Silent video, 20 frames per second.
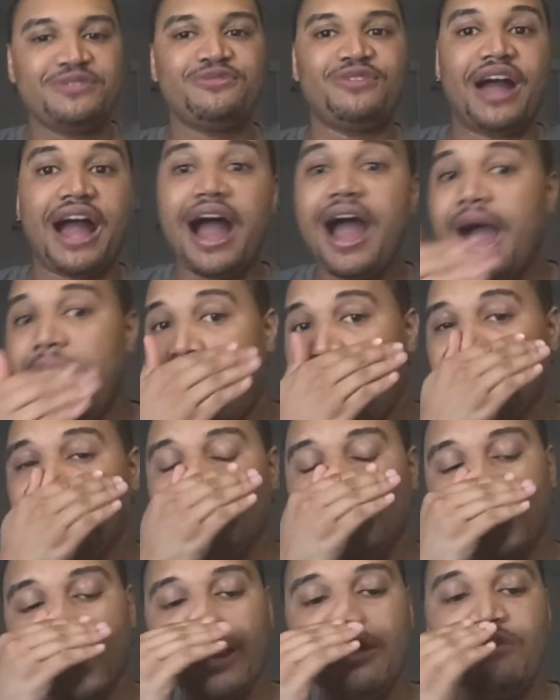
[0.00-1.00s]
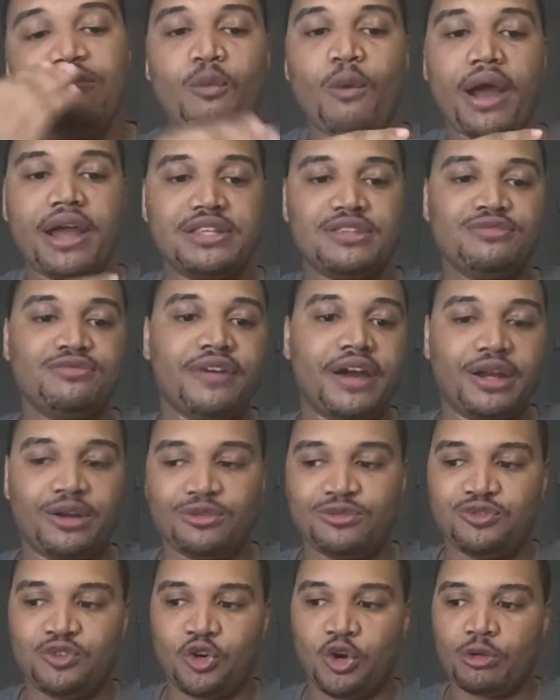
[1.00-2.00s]
I love White's final
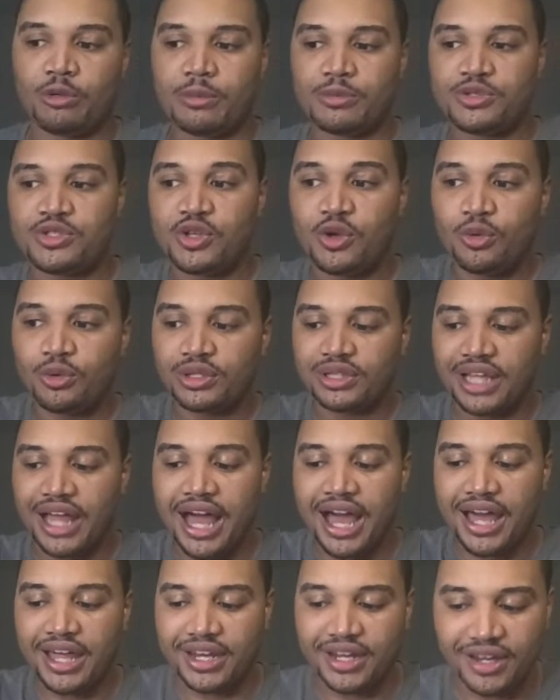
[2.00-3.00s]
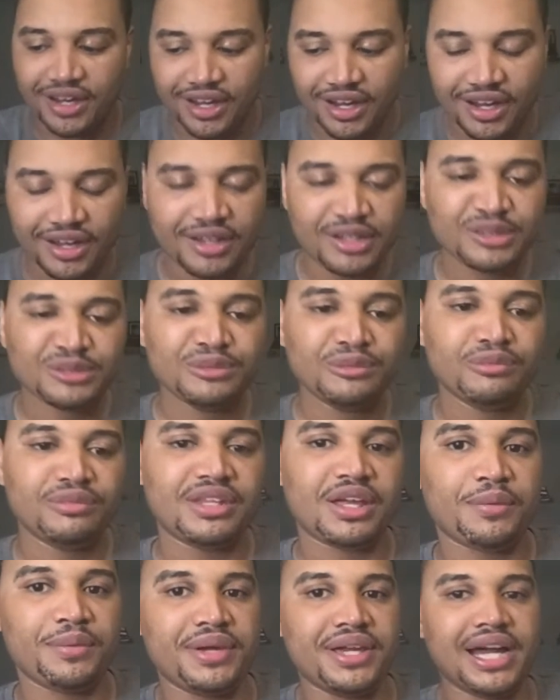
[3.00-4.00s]
form. I'm so glad that
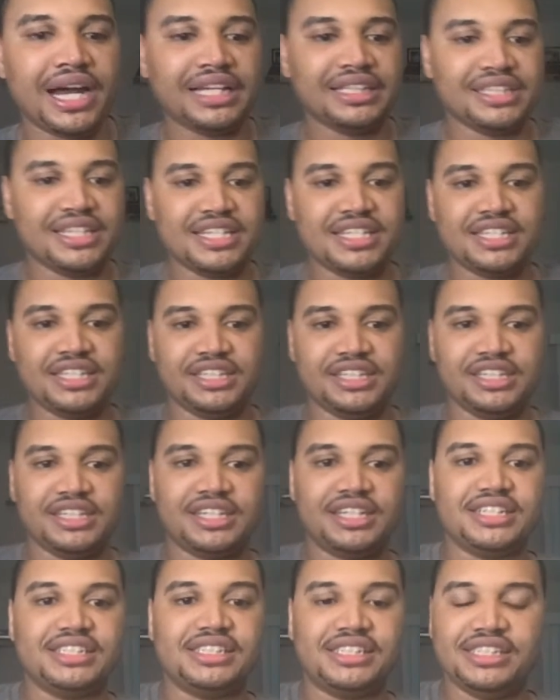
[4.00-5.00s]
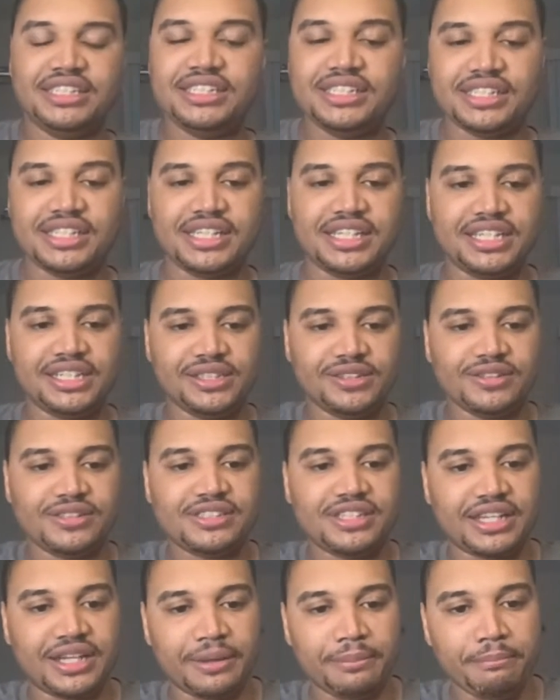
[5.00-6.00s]
we got to see it, because he looks like
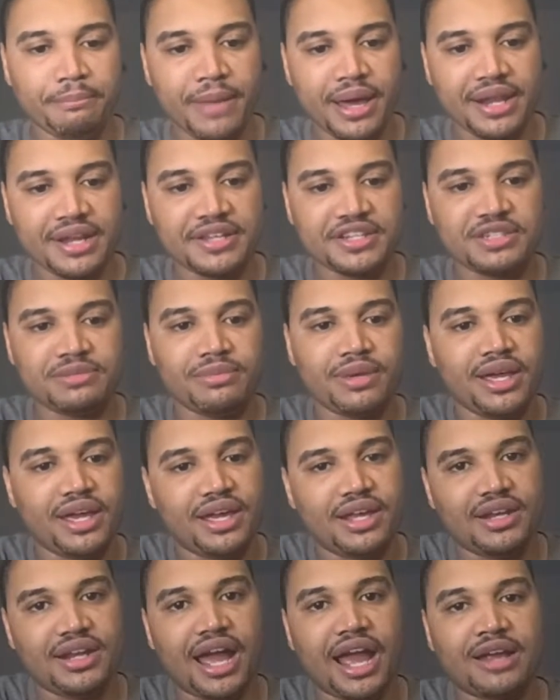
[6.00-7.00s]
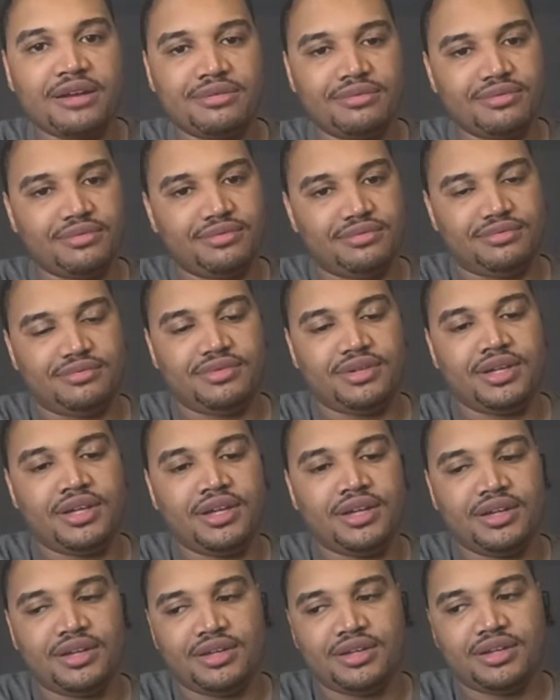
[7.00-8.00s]
a menace, man.
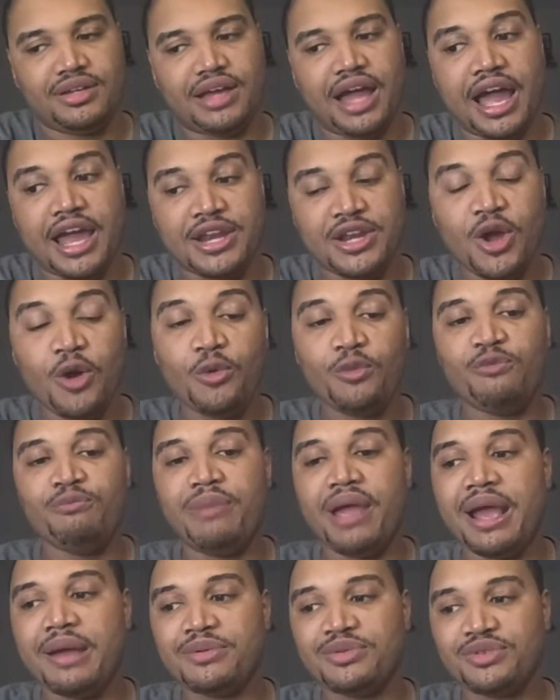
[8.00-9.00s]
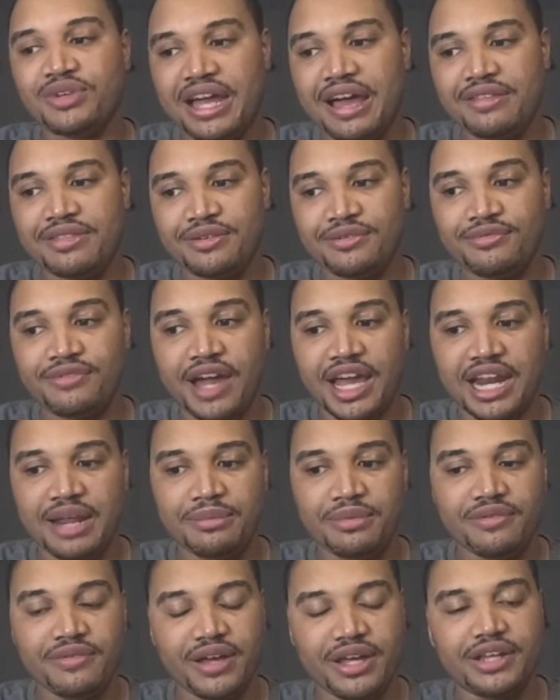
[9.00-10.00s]
I know Bam's gonna have to fight him
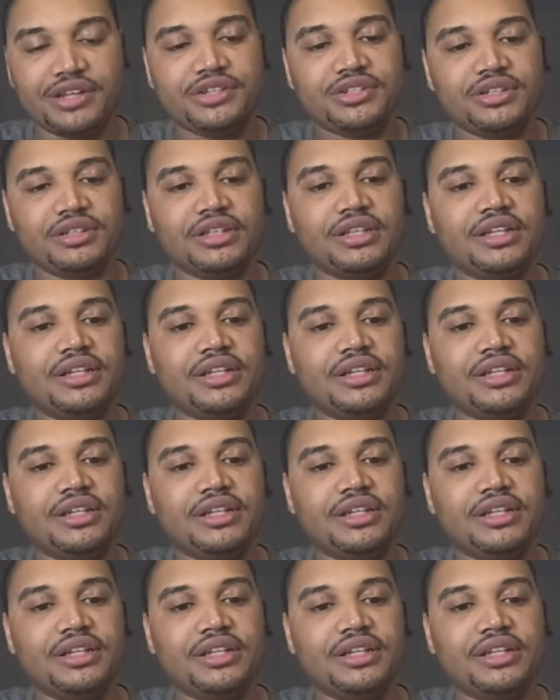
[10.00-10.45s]
eventually.